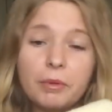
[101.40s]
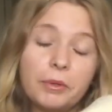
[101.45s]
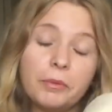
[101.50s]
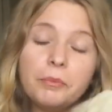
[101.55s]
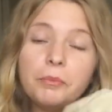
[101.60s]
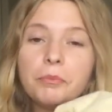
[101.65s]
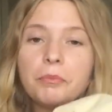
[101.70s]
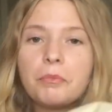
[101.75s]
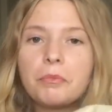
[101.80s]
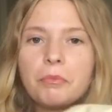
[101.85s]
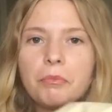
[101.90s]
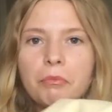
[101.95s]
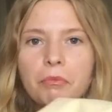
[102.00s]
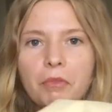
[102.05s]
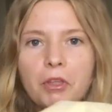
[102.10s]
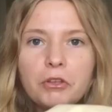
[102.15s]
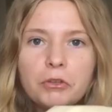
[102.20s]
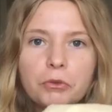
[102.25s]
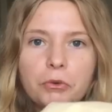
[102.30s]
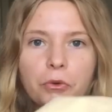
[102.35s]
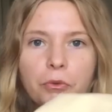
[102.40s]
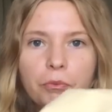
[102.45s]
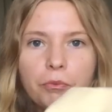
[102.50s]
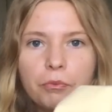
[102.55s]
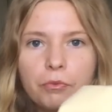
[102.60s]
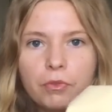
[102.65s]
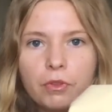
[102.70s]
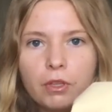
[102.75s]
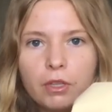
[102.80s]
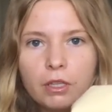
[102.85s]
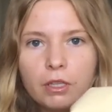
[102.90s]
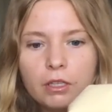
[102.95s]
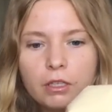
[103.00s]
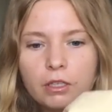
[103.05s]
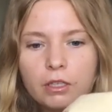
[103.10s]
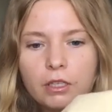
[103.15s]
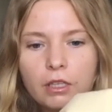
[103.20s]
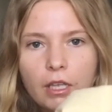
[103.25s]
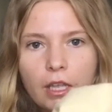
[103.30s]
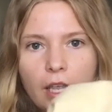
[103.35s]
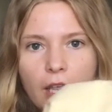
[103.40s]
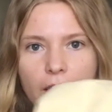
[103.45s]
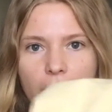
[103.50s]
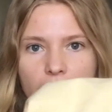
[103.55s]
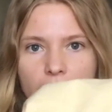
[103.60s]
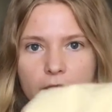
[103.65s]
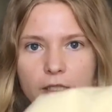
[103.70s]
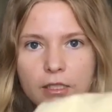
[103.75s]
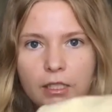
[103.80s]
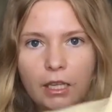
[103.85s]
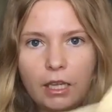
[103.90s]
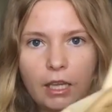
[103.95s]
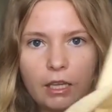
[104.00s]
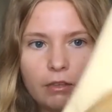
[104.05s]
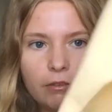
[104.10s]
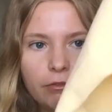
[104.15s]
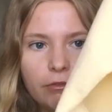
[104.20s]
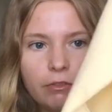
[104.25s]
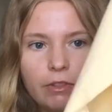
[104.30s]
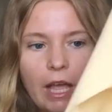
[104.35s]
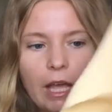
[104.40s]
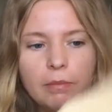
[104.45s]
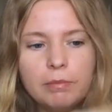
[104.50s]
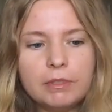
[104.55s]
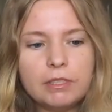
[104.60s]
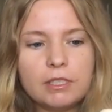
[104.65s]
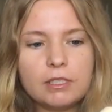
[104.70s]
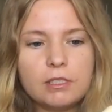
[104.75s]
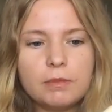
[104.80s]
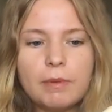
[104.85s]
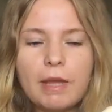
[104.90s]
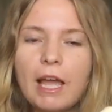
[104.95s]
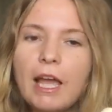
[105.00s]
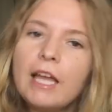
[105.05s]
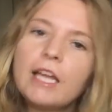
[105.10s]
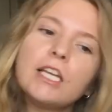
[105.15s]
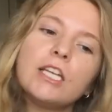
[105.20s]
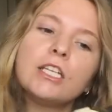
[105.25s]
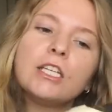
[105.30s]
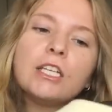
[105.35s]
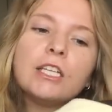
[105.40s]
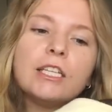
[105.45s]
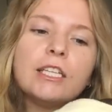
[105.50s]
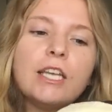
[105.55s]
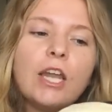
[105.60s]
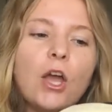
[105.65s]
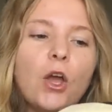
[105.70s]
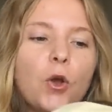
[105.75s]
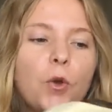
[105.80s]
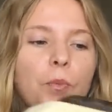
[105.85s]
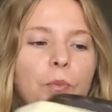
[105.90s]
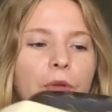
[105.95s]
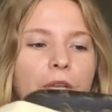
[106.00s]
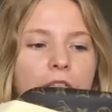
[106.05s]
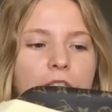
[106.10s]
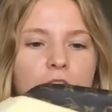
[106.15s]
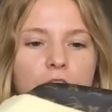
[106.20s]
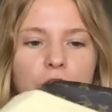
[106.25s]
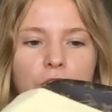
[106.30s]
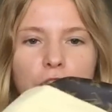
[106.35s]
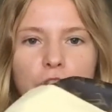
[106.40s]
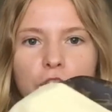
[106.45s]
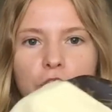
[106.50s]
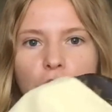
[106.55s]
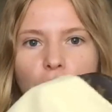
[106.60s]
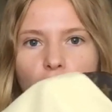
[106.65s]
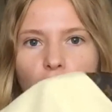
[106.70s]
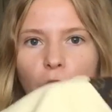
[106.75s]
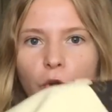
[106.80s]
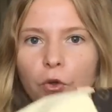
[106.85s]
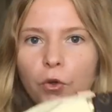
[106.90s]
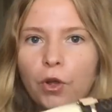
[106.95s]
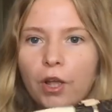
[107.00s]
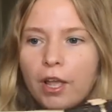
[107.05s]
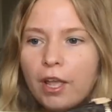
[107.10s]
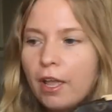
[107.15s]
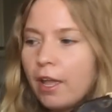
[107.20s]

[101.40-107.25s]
but that's cool. And it's a flap dust bag. It opens to show